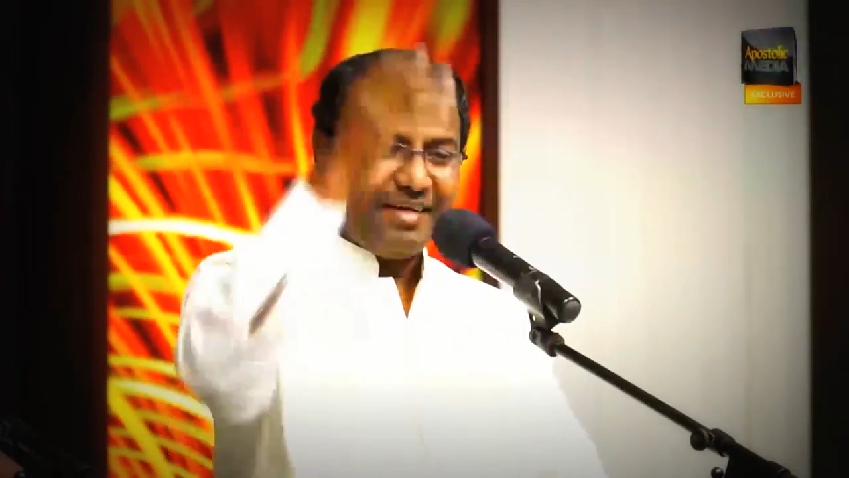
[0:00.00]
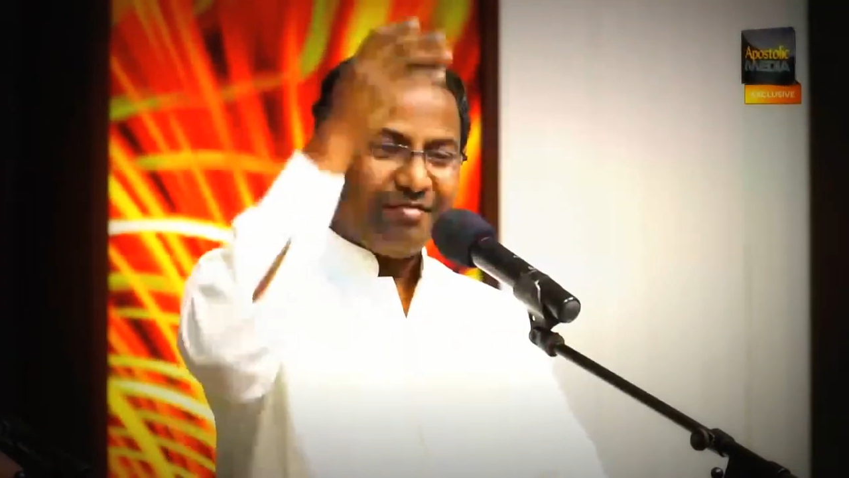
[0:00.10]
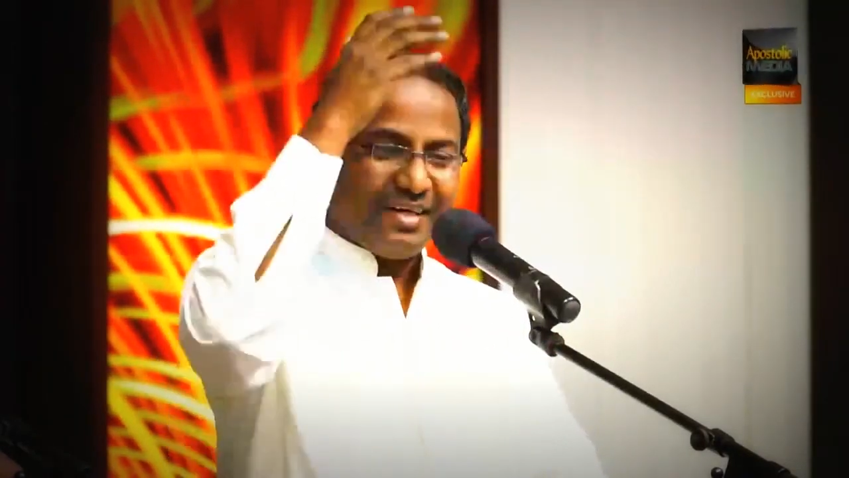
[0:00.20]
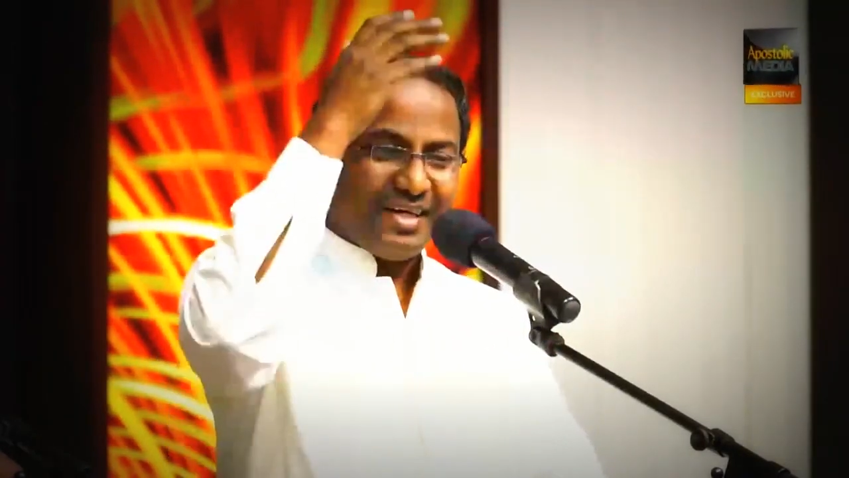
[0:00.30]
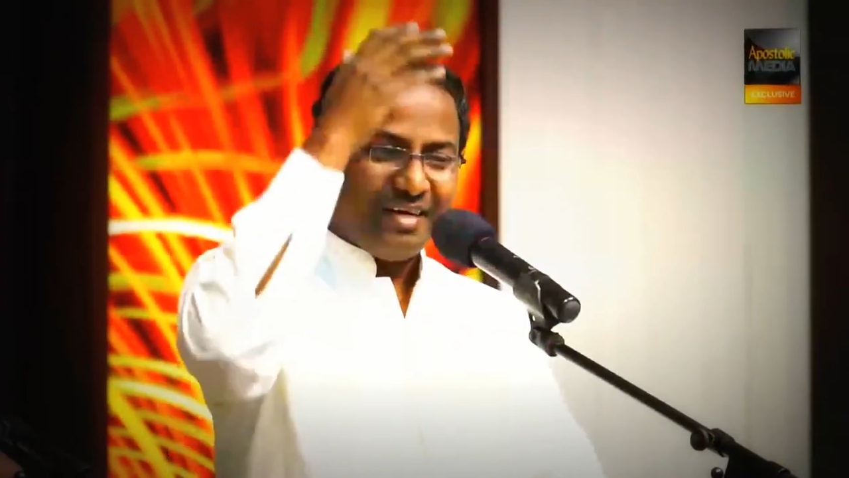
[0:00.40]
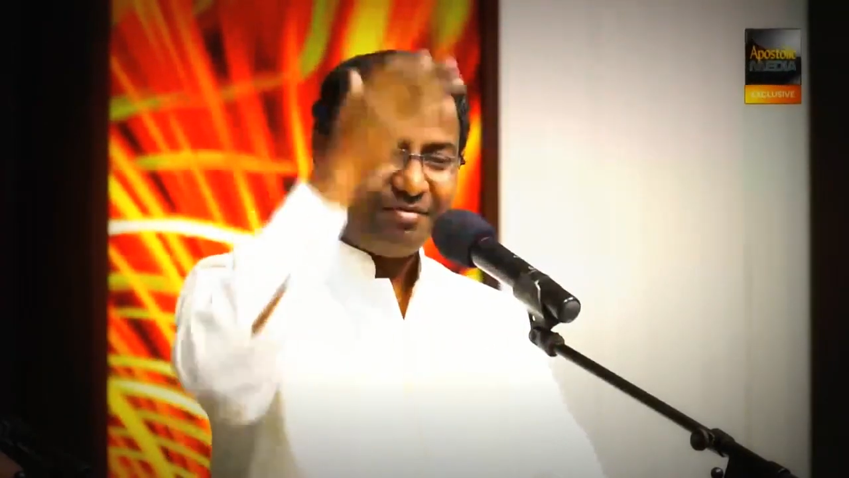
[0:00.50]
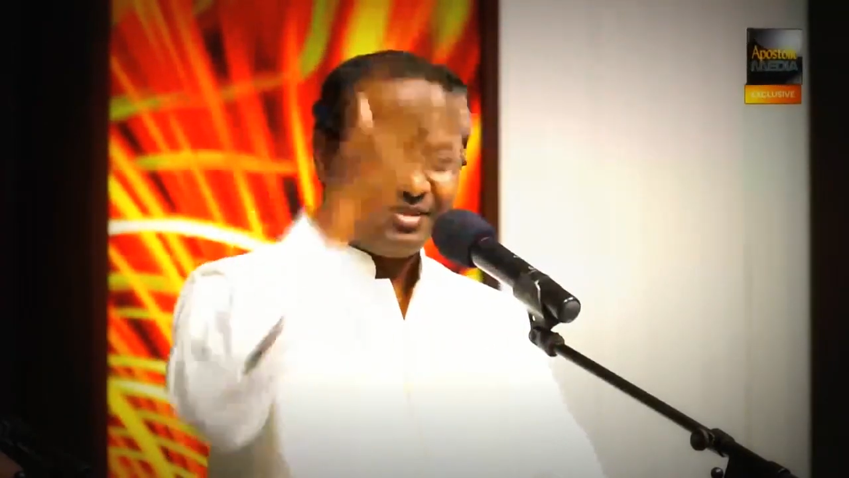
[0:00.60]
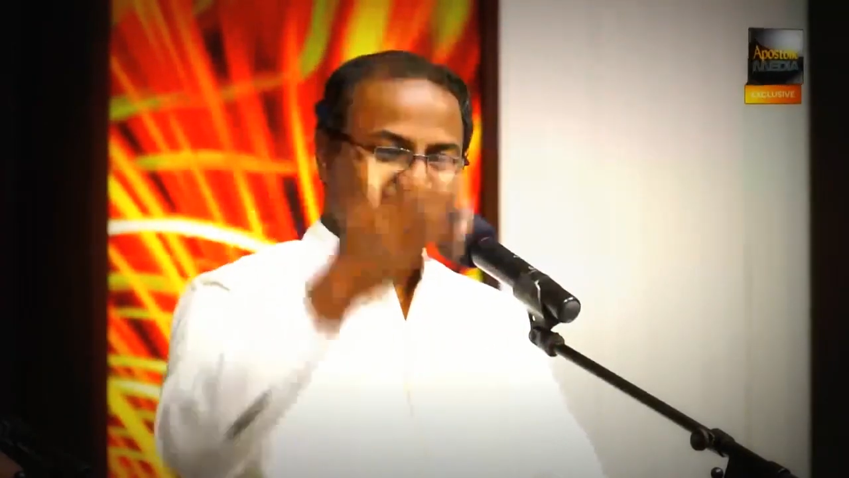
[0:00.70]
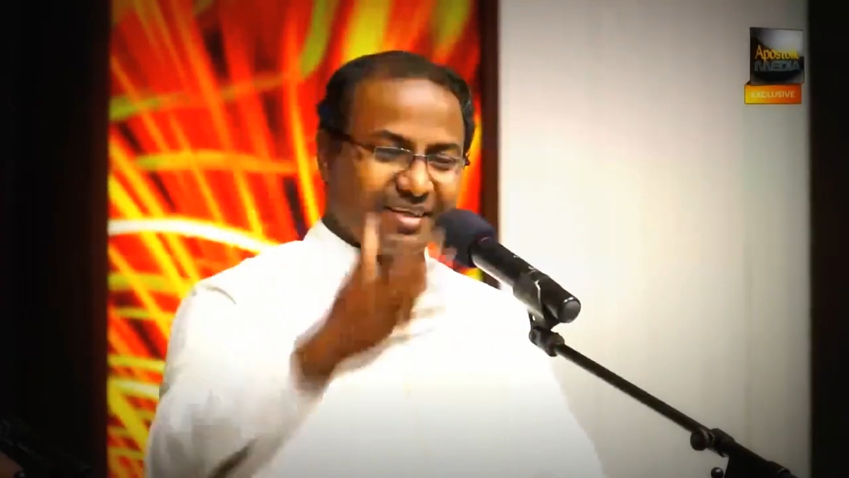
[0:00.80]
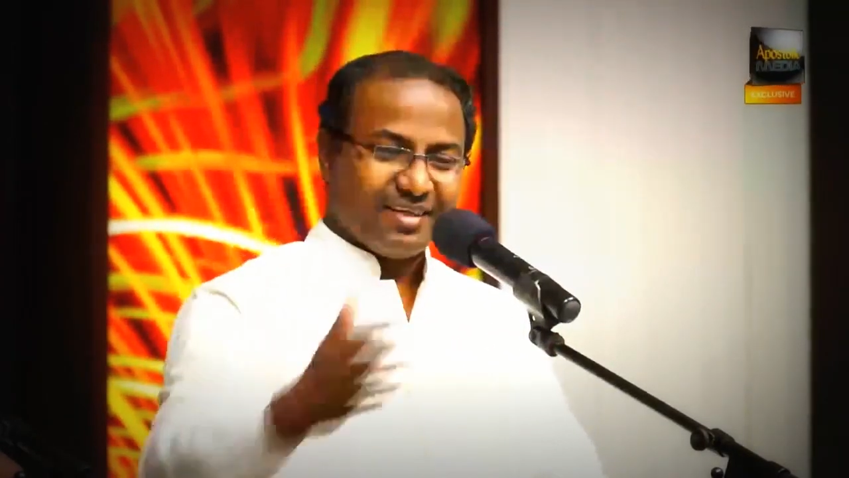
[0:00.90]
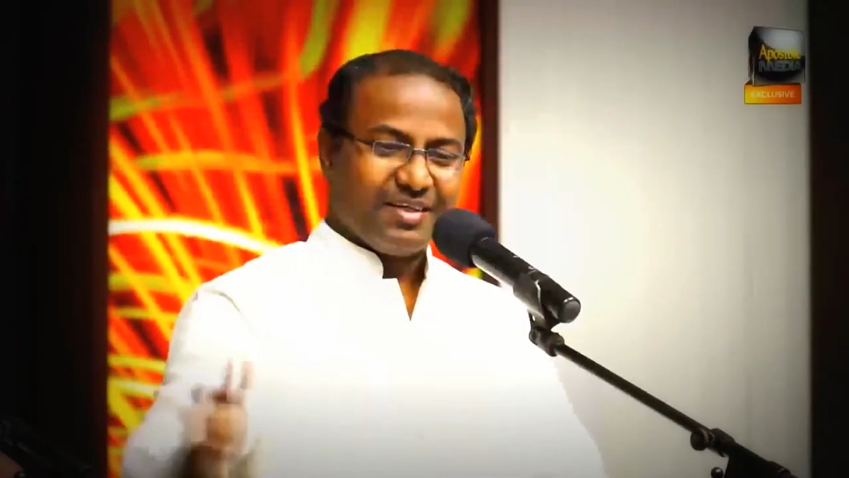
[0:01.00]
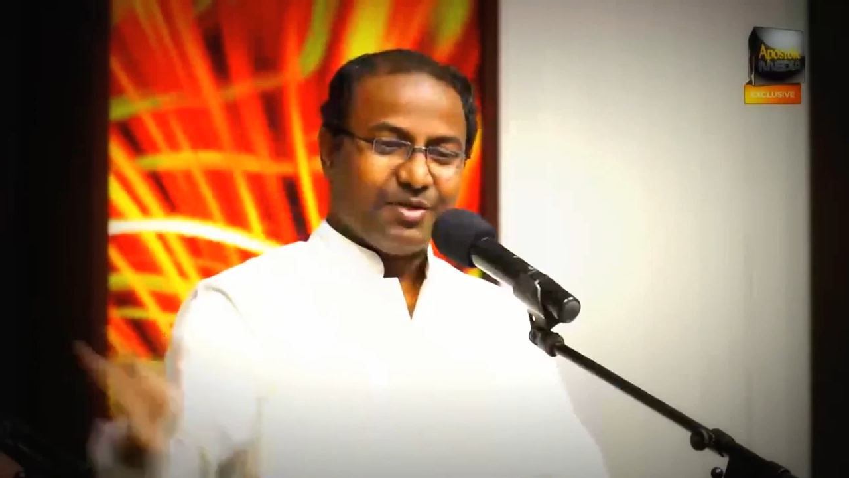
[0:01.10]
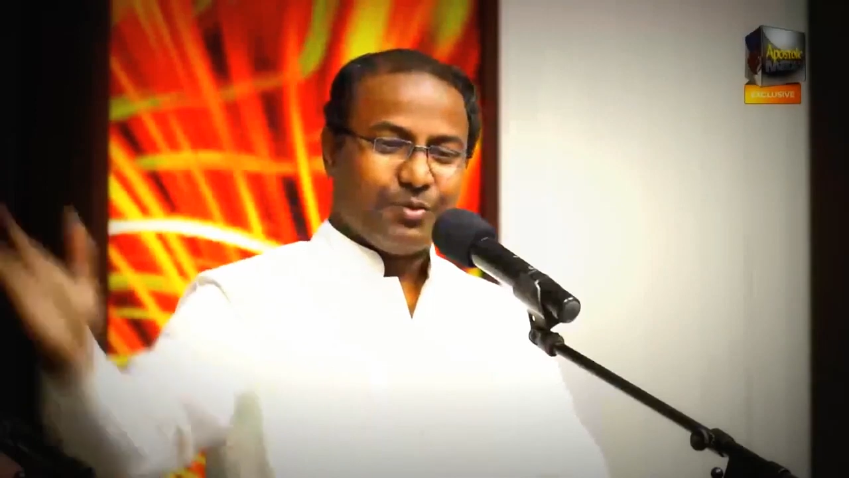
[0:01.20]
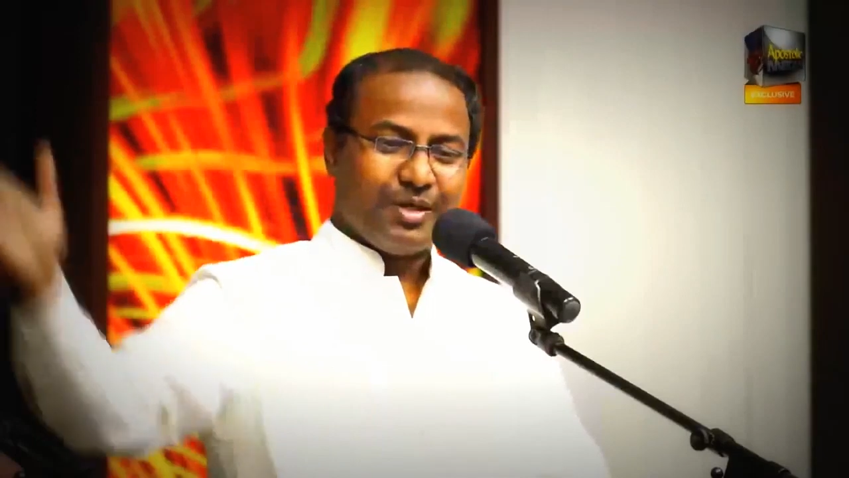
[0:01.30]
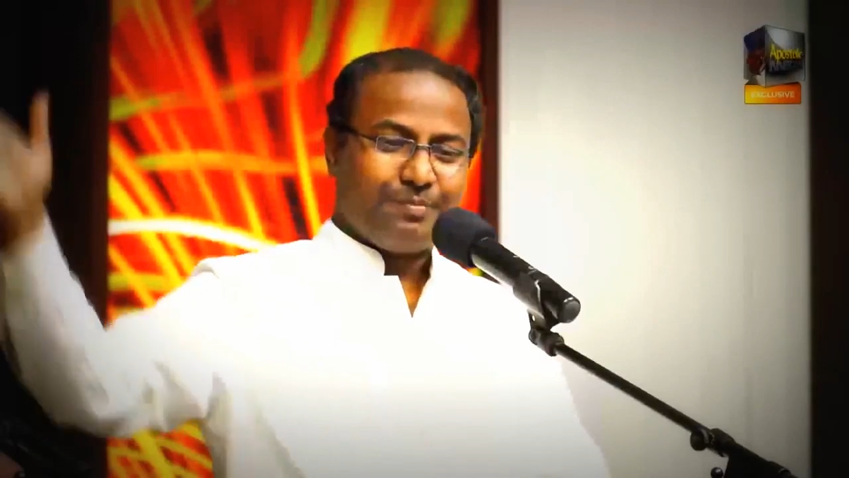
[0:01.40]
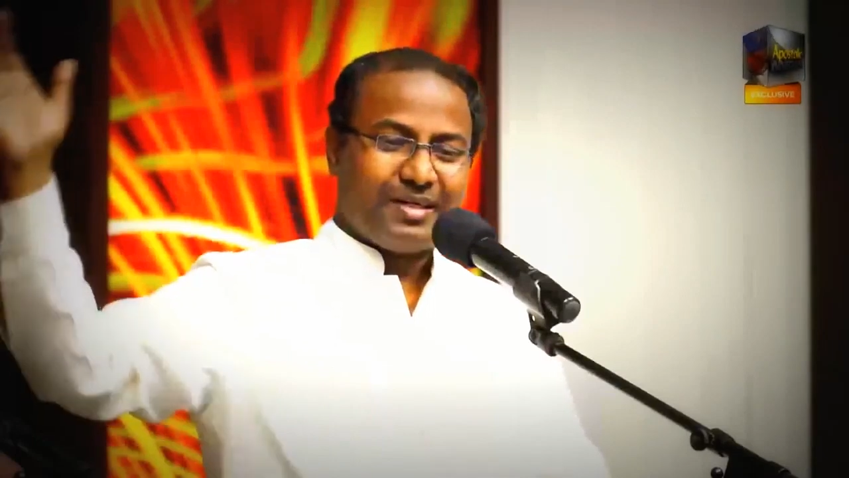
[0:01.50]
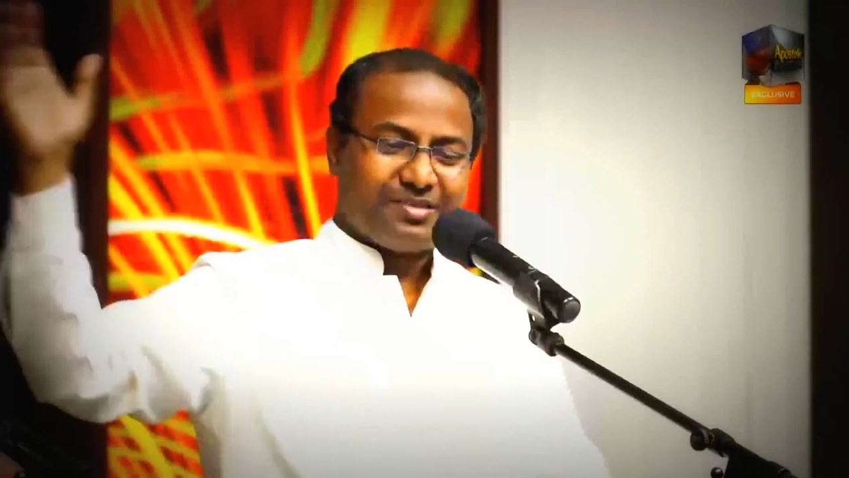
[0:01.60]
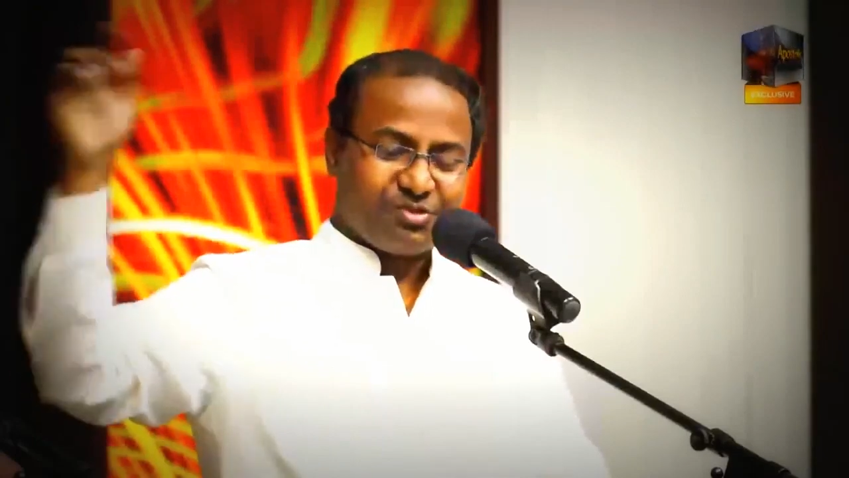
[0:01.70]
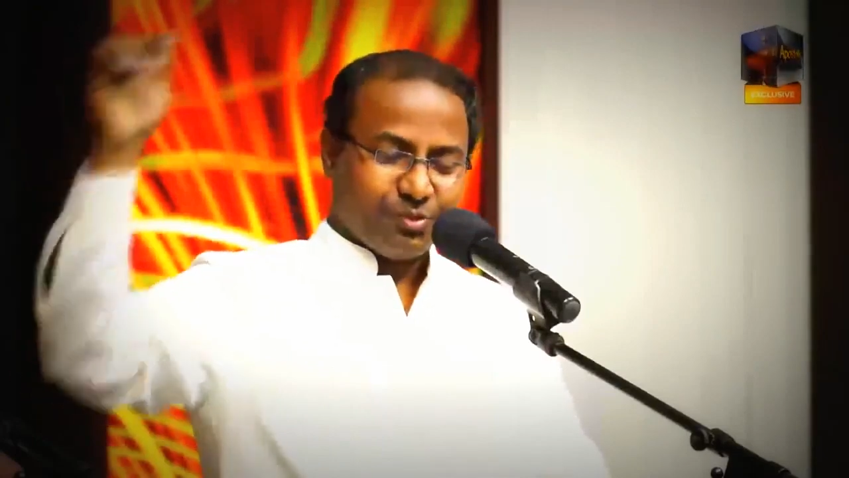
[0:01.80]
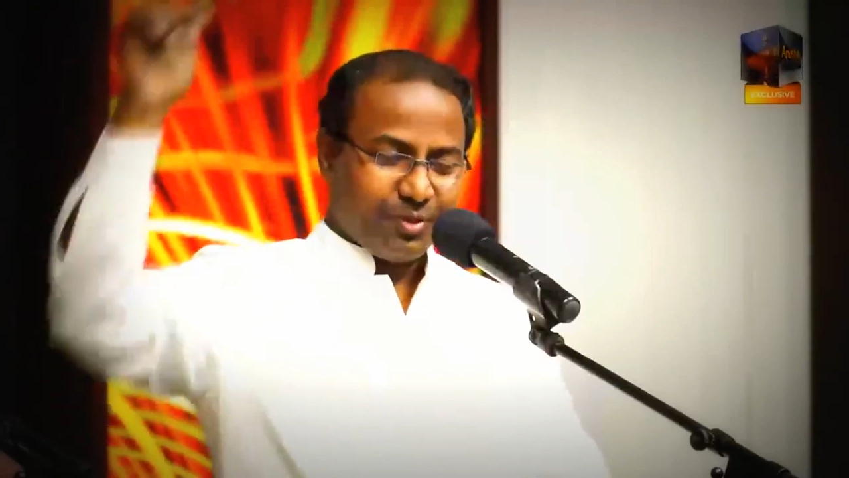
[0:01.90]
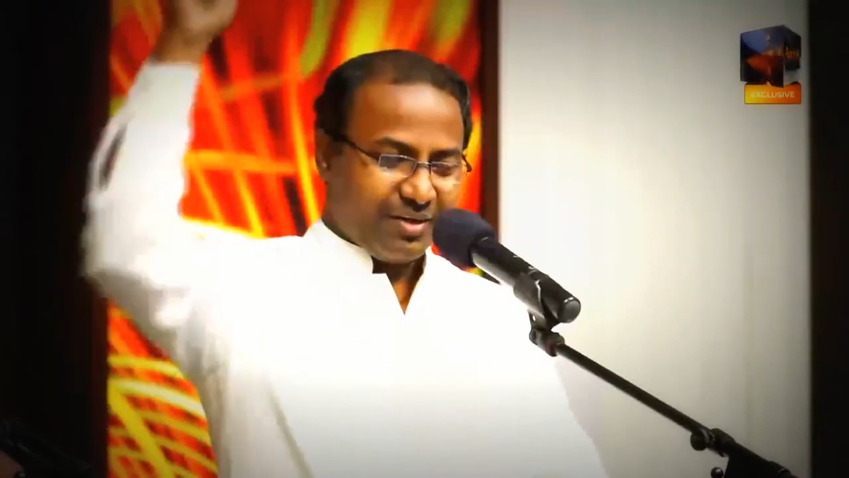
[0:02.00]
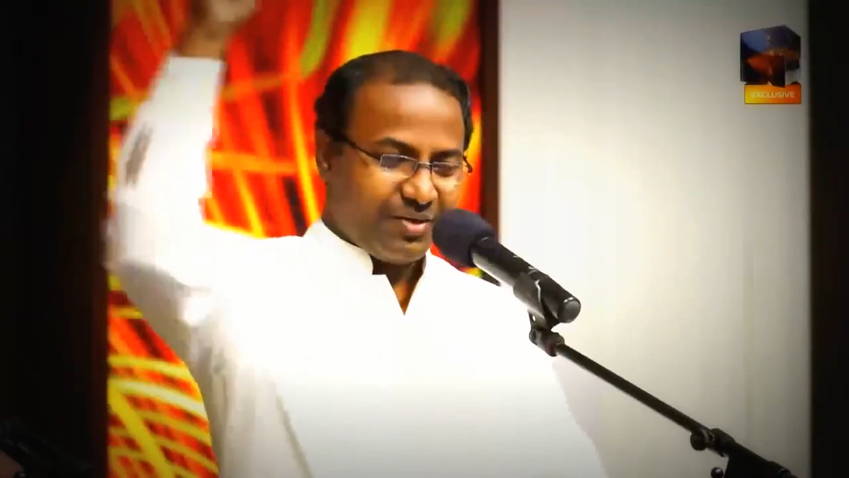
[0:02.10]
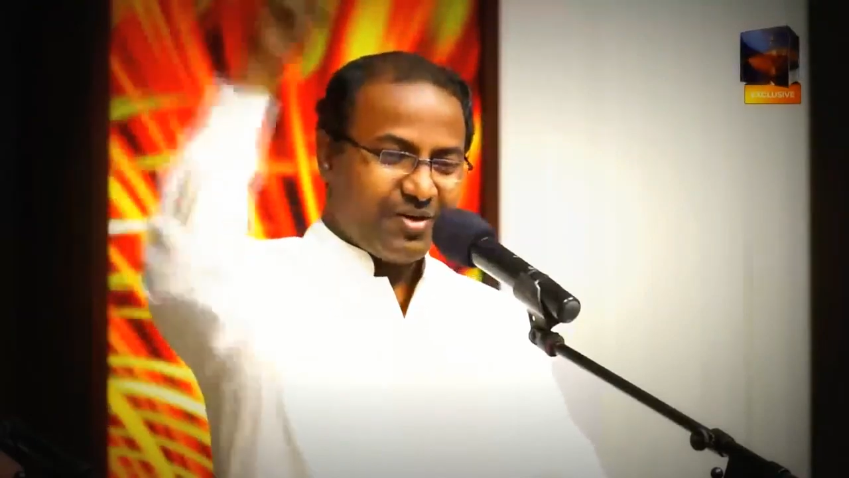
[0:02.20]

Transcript: Even after we pass away,